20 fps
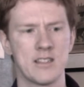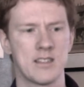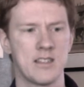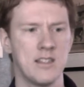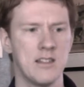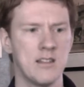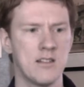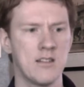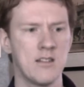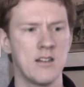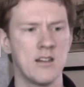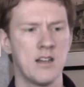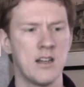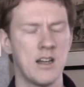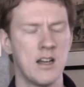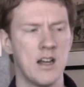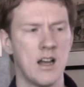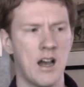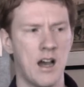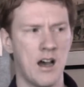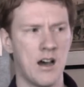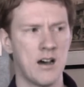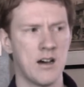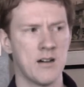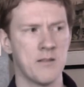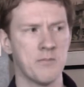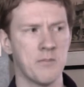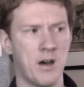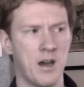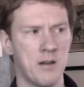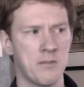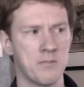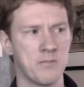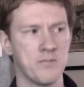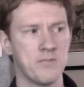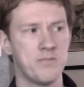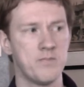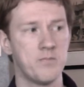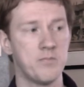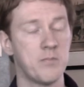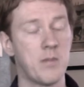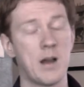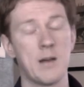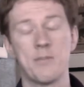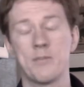year. My